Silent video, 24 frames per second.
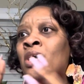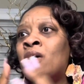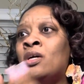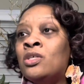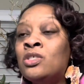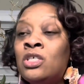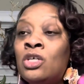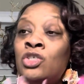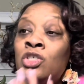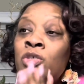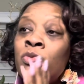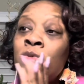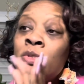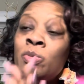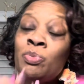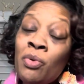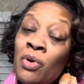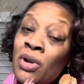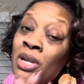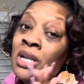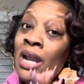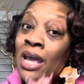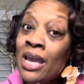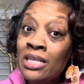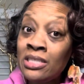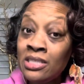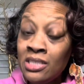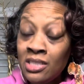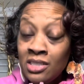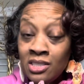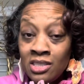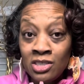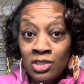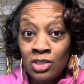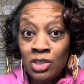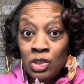So she was born in
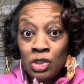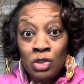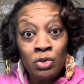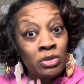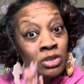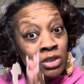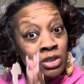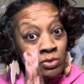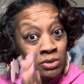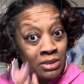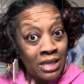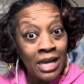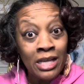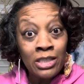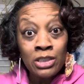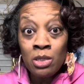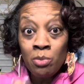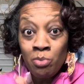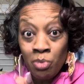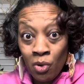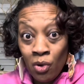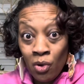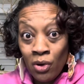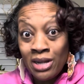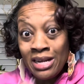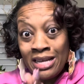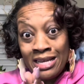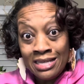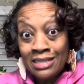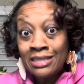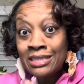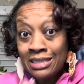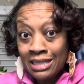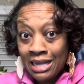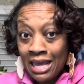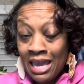1862, and she was actually born
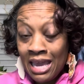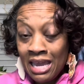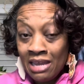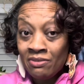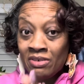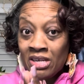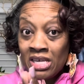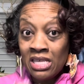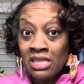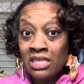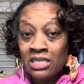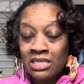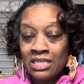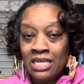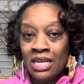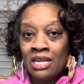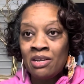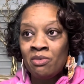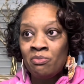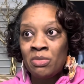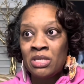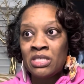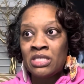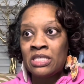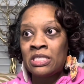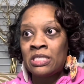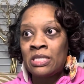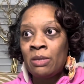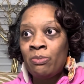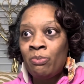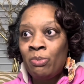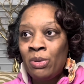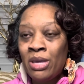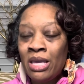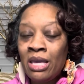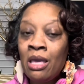enslaved in the state of
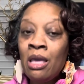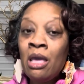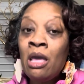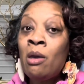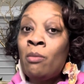Mississippi.